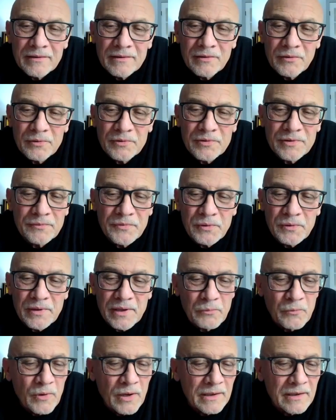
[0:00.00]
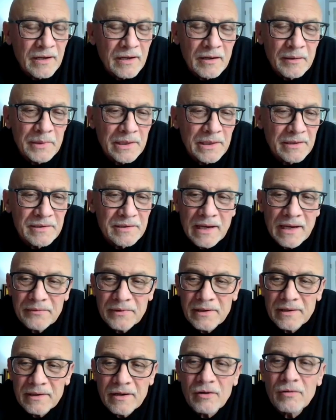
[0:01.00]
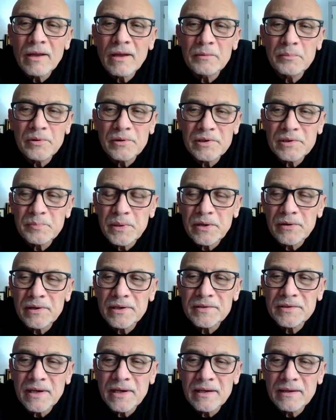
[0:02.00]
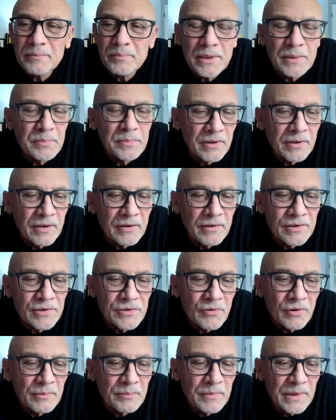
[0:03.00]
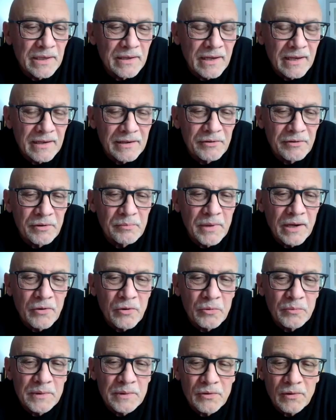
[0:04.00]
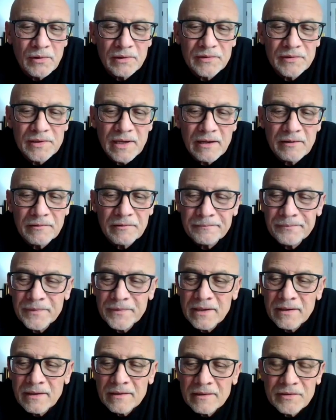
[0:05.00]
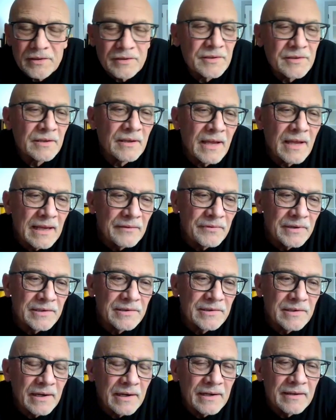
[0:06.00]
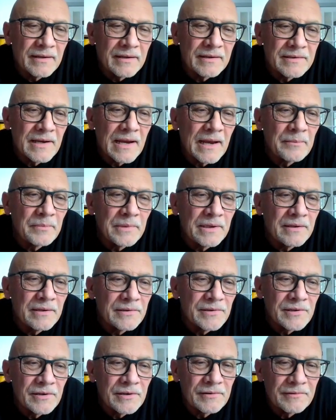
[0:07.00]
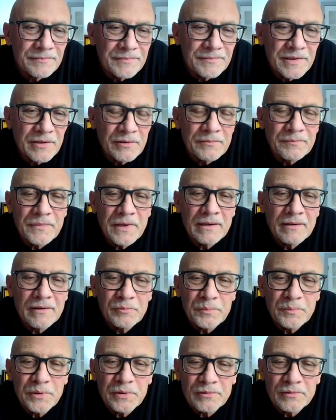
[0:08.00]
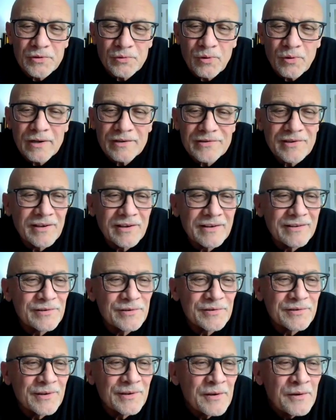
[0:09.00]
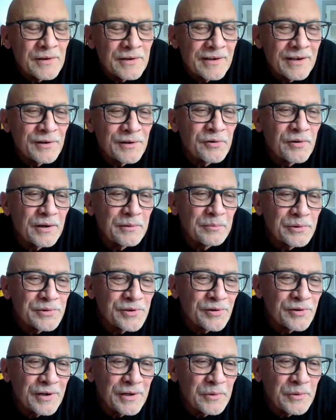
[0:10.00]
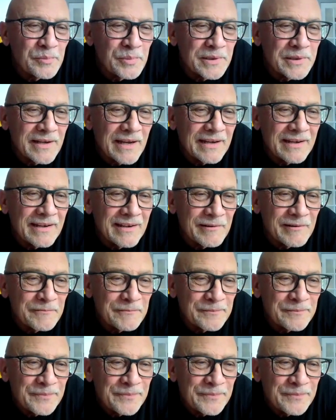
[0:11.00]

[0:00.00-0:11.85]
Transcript: those of you that want to come and have an incredible experience, 8 people are going to join me again here at my home in Doylestown. So there's a lot of exciting things happening this year. So I hope you'll join us on this incredible journey we've been taking.